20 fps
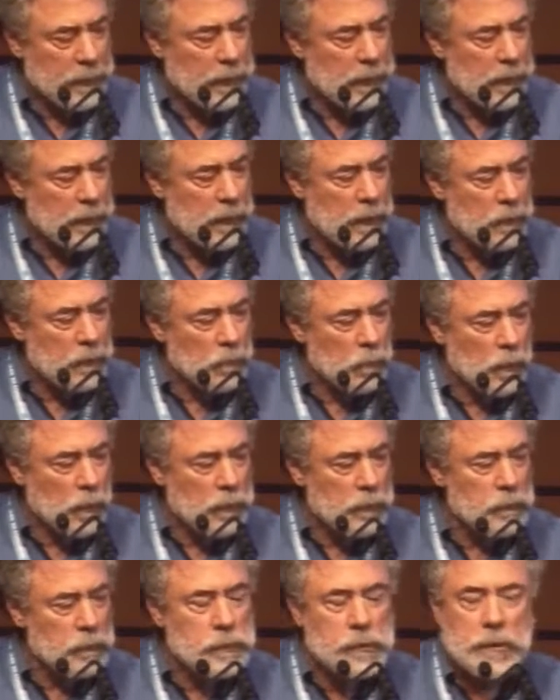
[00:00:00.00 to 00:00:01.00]
And
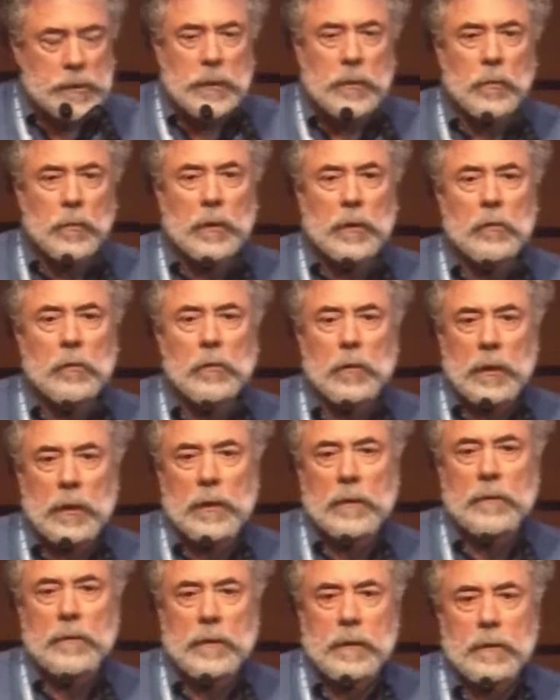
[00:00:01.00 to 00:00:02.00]
what you see when you look
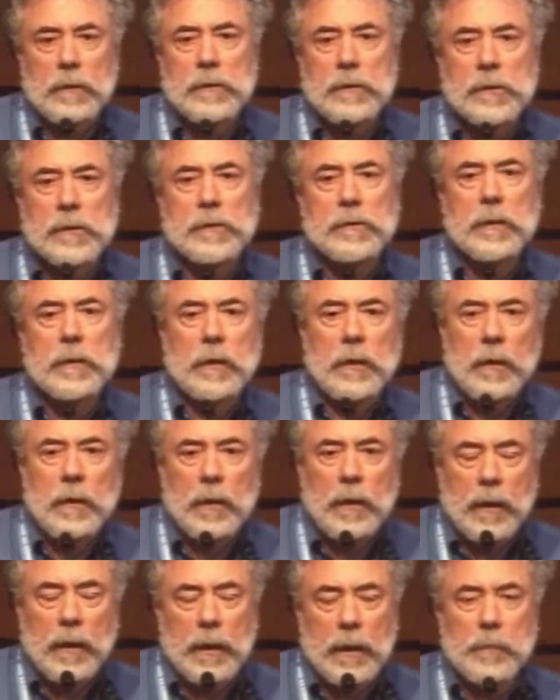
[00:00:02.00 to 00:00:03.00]
at this
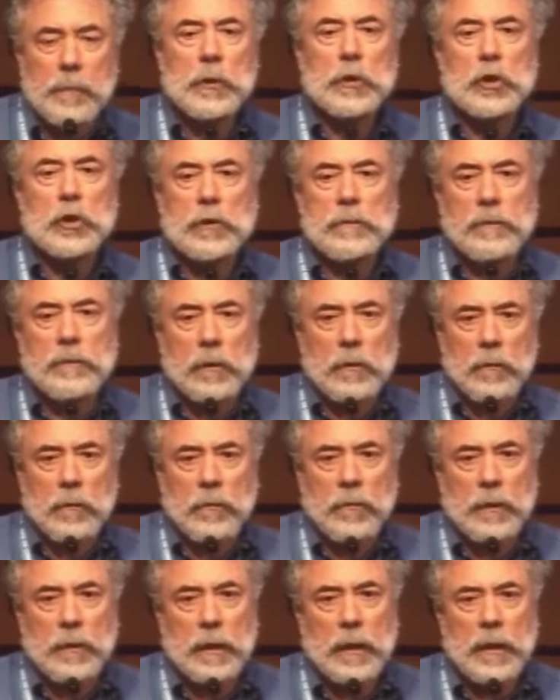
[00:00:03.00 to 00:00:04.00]
image of the
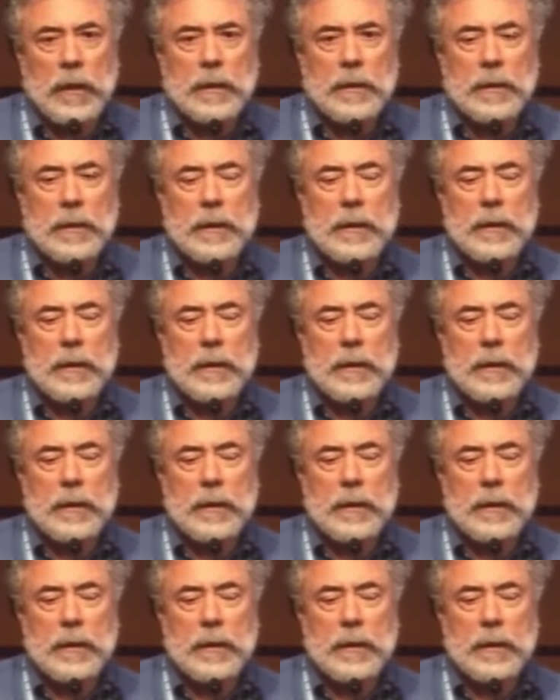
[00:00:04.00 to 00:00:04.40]
Earth at night